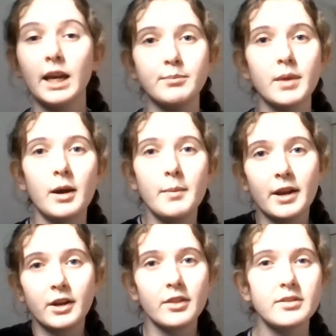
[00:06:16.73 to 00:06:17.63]

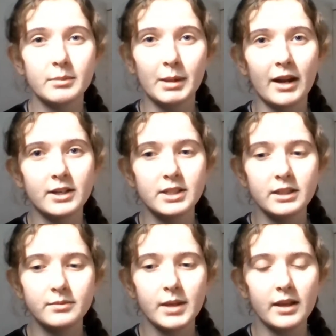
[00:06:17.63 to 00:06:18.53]
another similarity
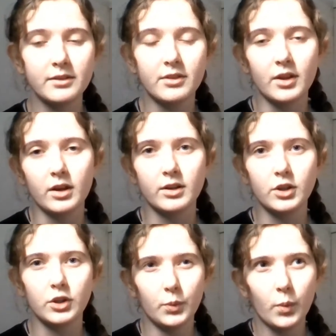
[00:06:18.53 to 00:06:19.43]
is that
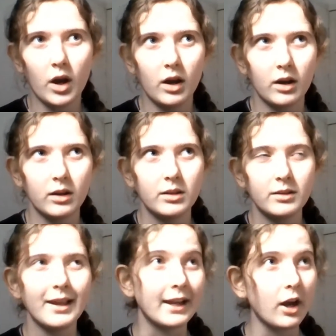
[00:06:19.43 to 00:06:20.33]
you are
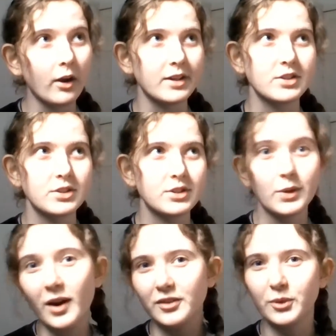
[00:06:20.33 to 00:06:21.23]
encouraged to
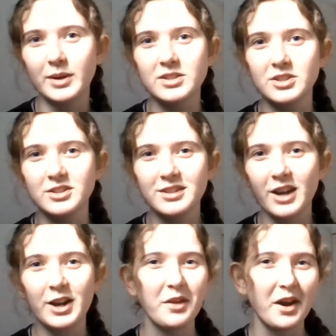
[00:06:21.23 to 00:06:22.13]
ask questions. I
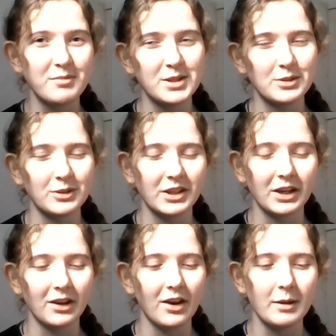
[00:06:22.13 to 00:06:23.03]
know that I've been talking
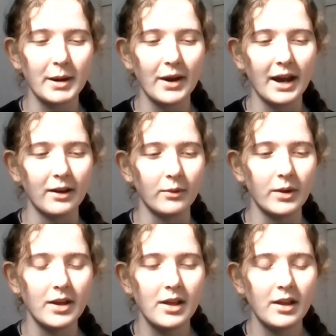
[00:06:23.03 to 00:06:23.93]
a lot about how,
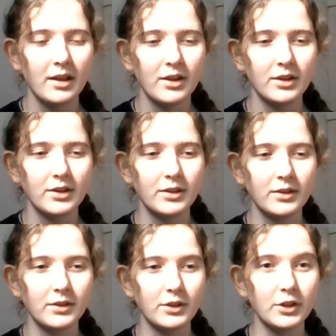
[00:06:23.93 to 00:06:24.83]

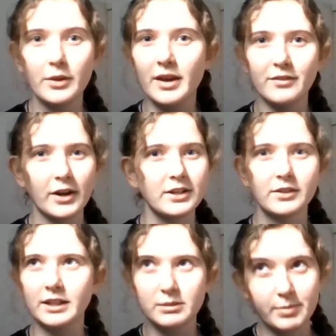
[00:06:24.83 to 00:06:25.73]
you know, they're very
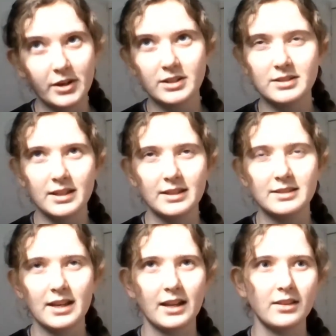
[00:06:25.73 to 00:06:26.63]
different experiences
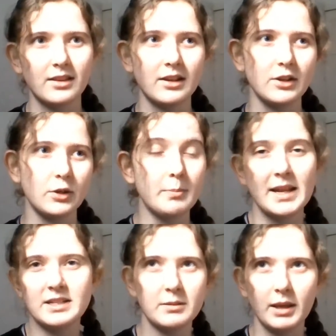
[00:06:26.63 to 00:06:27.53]
and that you're
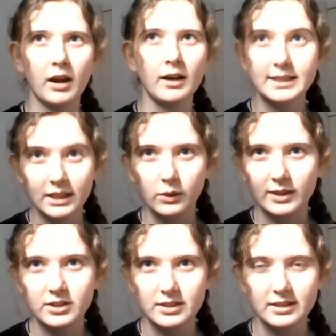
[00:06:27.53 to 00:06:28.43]
meant to be asking
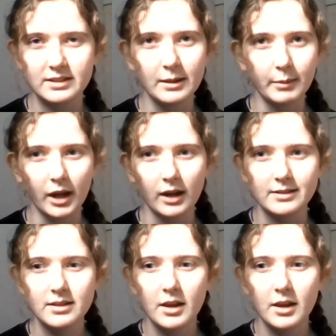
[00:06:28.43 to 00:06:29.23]
questions in seminars,